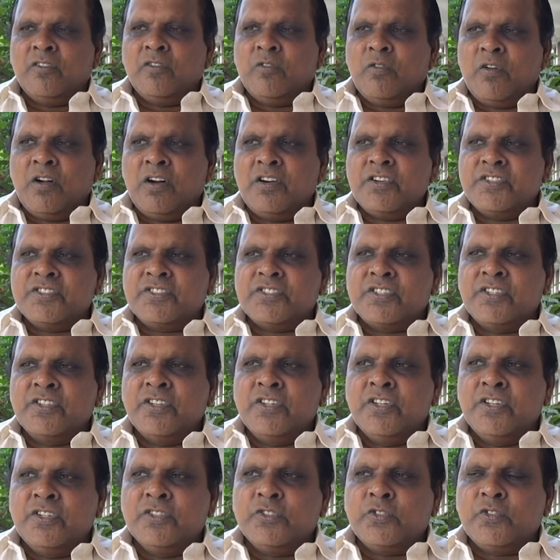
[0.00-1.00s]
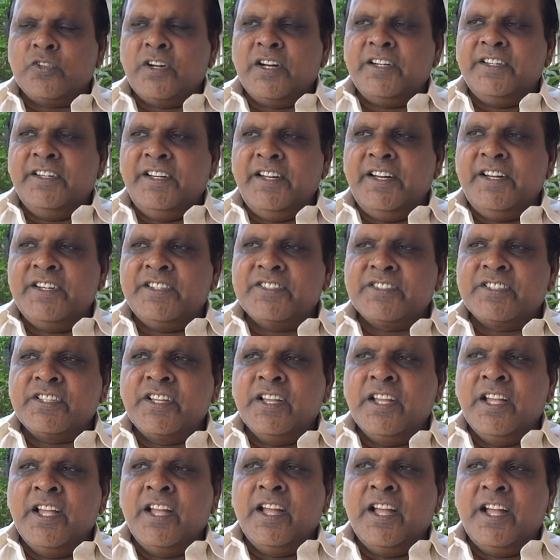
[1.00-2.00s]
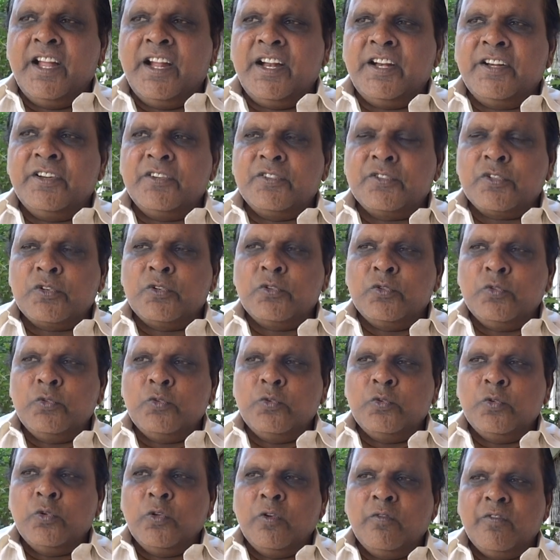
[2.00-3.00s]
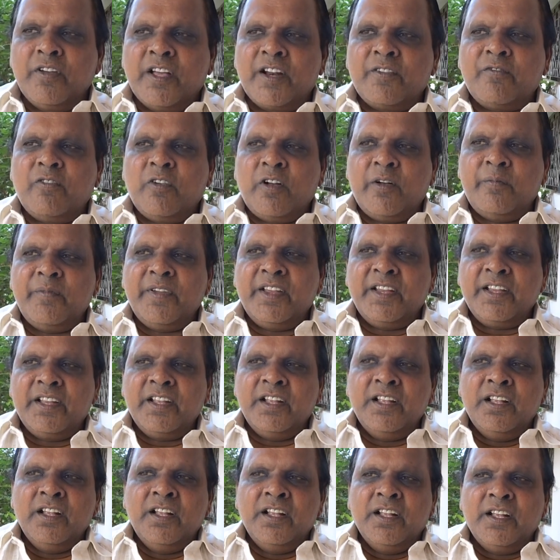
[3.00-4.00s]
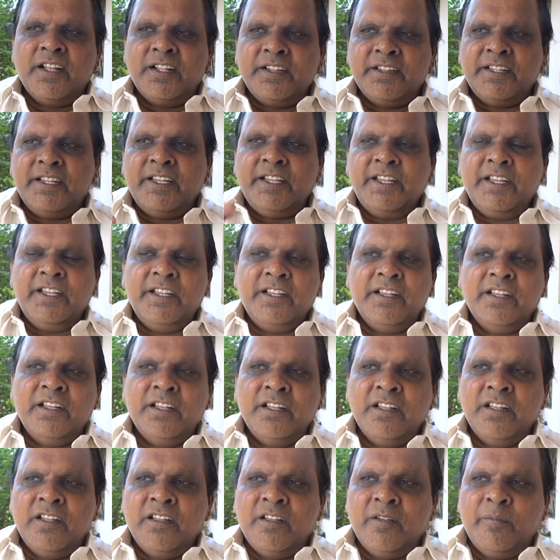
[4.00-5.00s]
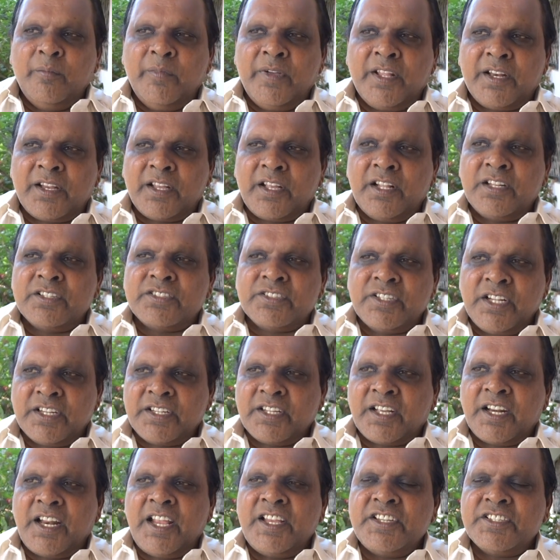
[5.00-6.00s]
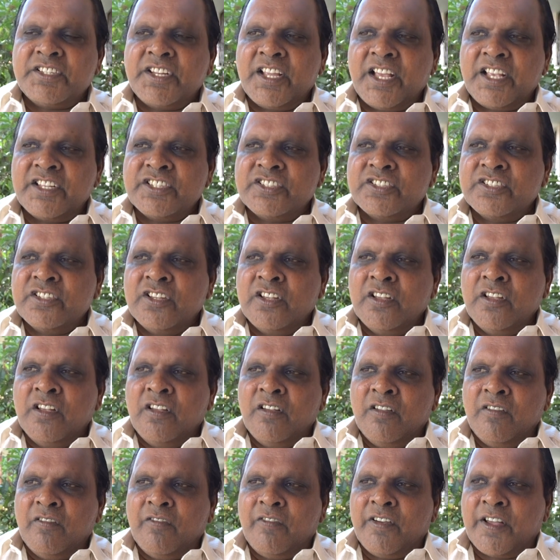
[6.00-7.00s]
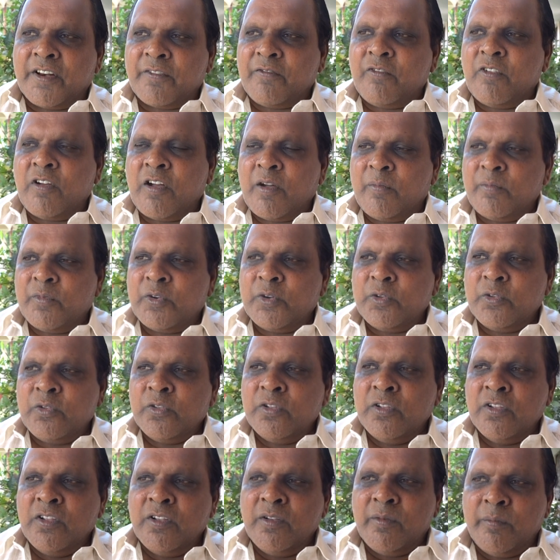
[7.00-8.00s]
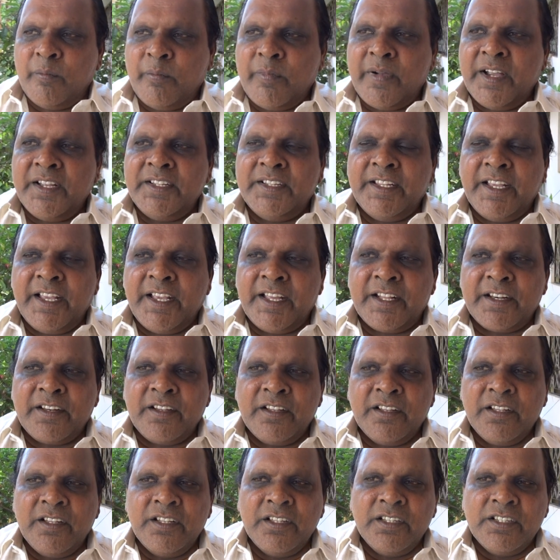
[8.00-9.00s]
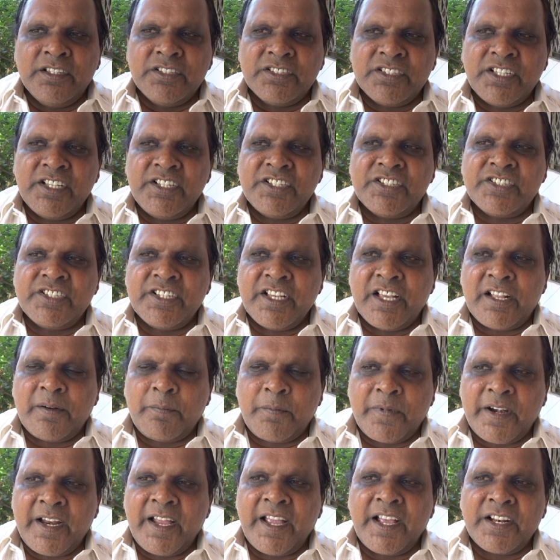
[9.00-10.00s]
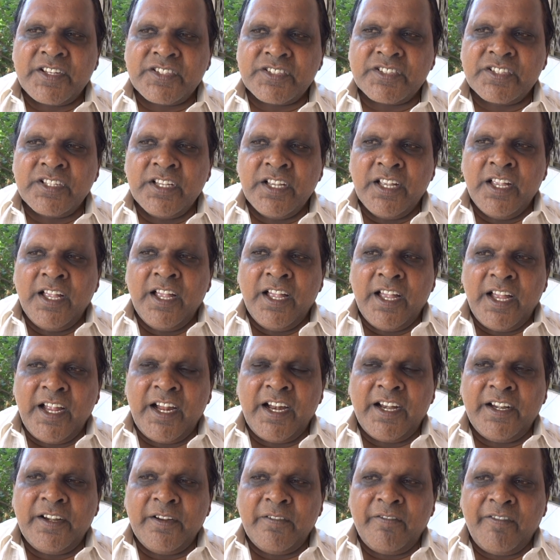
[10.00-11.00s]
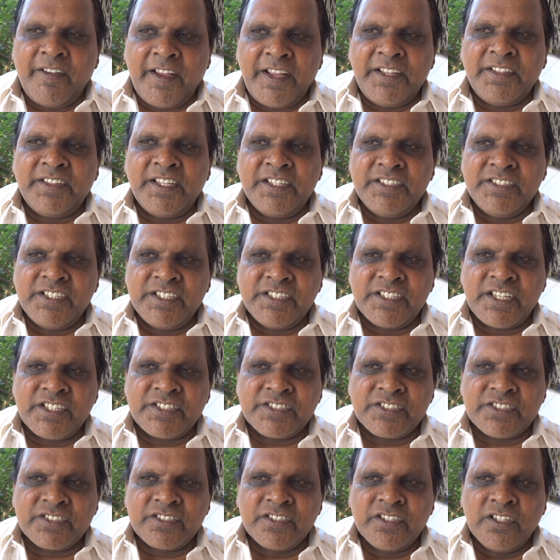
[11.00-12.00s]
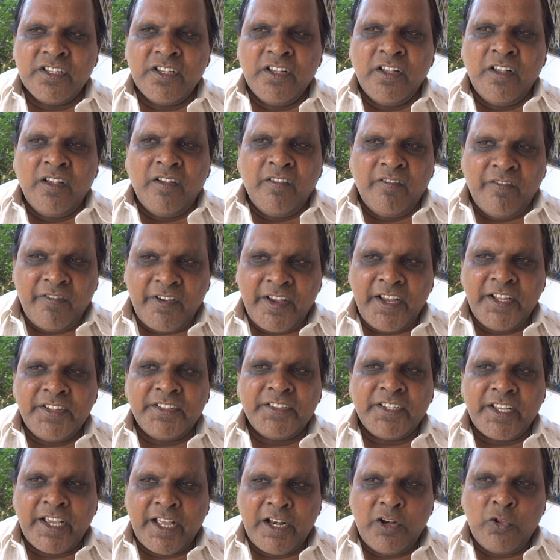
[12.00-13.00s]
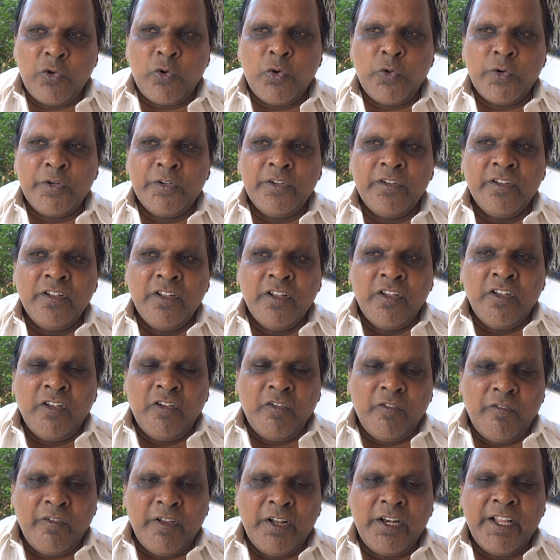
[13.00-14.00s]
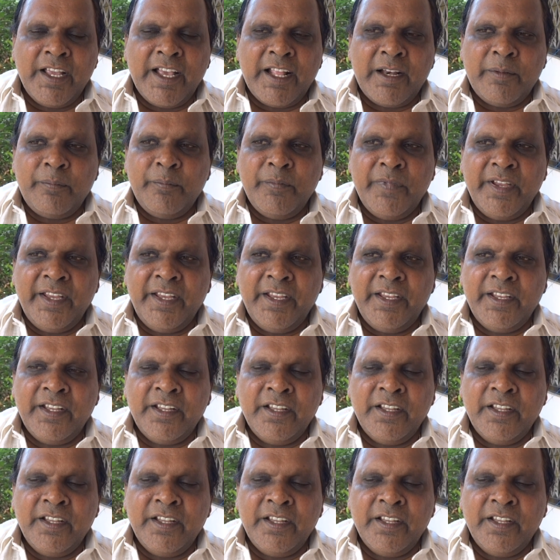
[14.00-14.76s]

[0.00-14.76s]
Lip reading: words, through their deeds, and through performing the miracles that Christ has performed by their sincere prayers and faith in Jesus. Faith alone will help me.